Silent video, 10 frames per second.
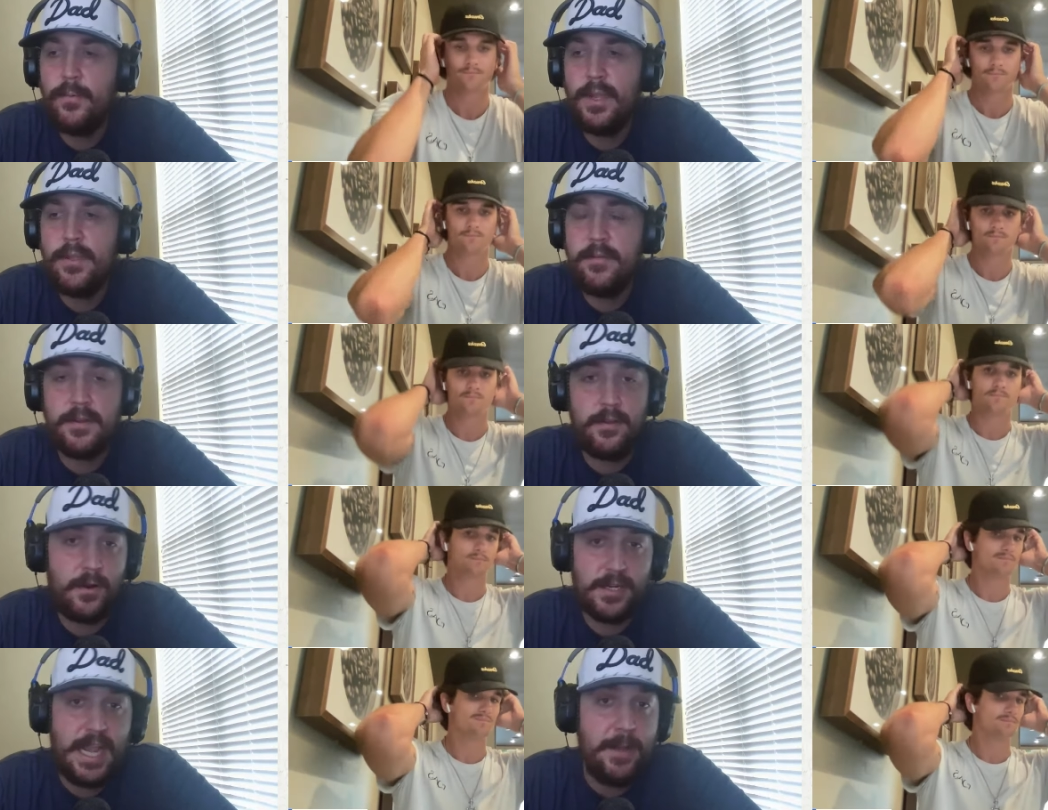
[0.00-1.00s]
Speaker 1: we the
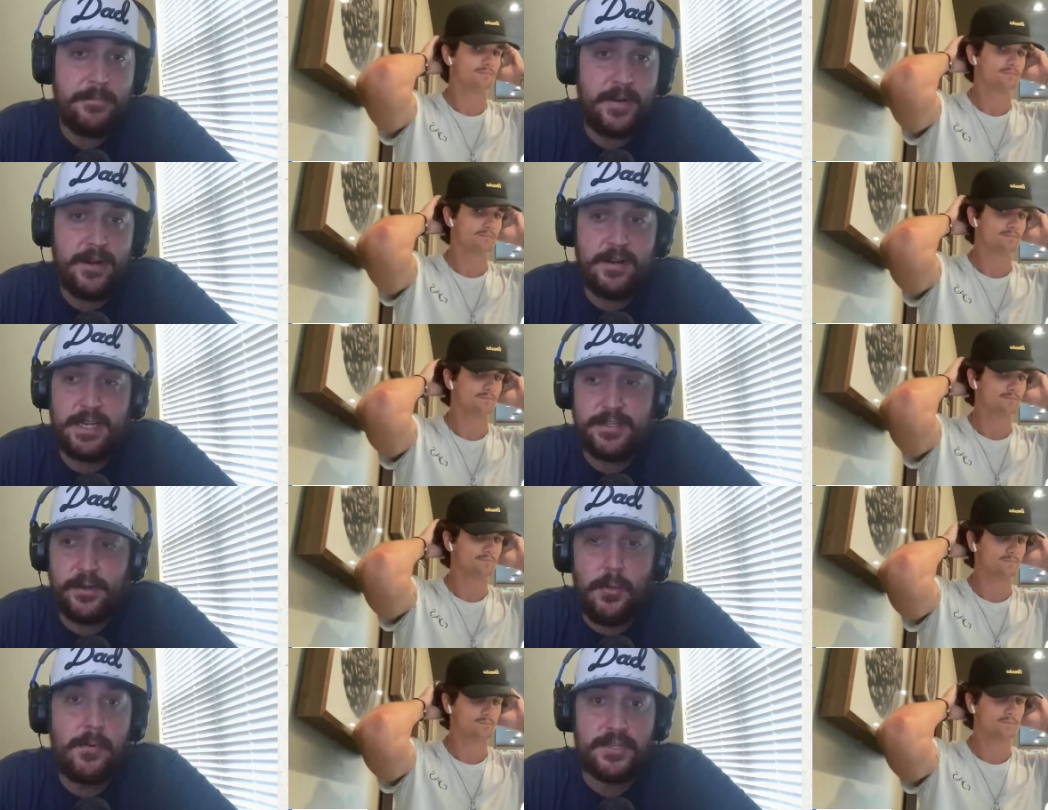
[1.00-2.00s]
our campfire is
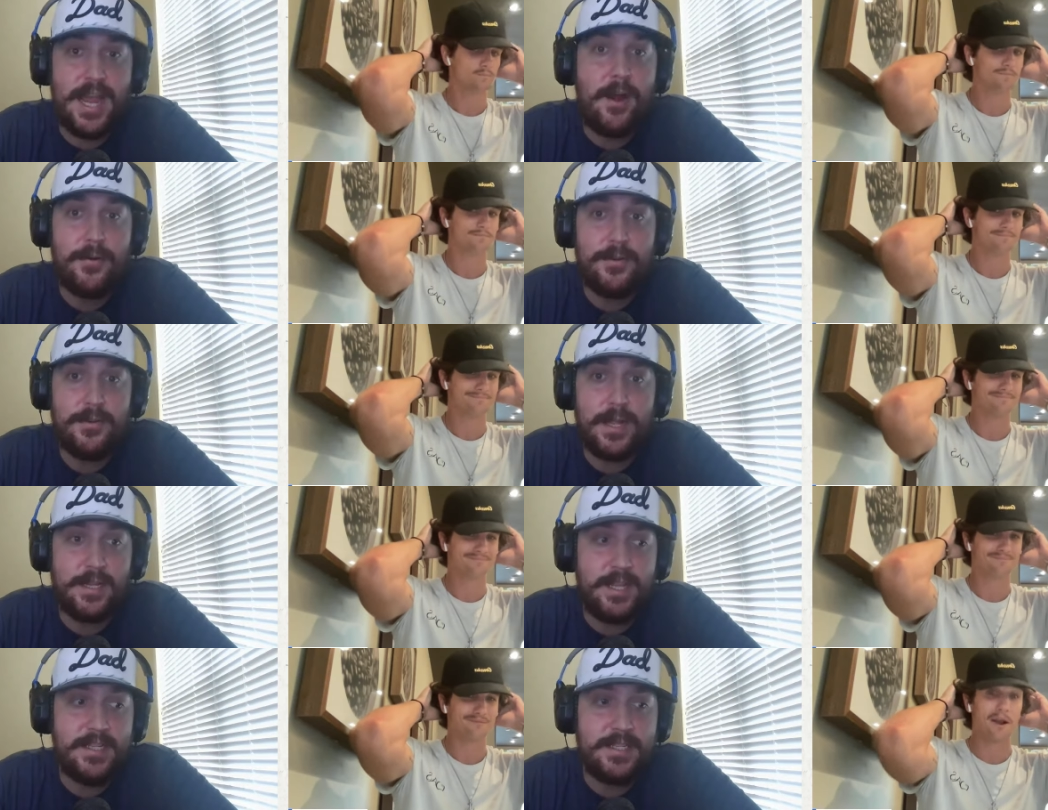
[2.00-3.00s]
almost out.
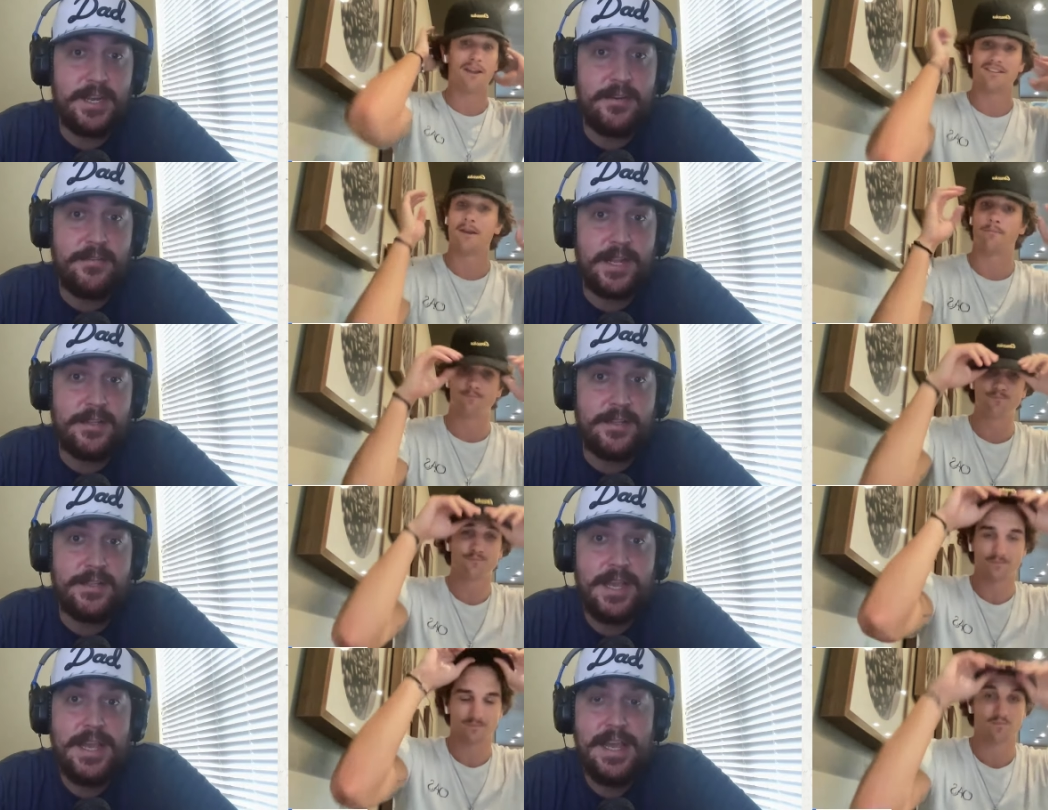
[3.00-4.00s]
Like instead yeah. of like, look,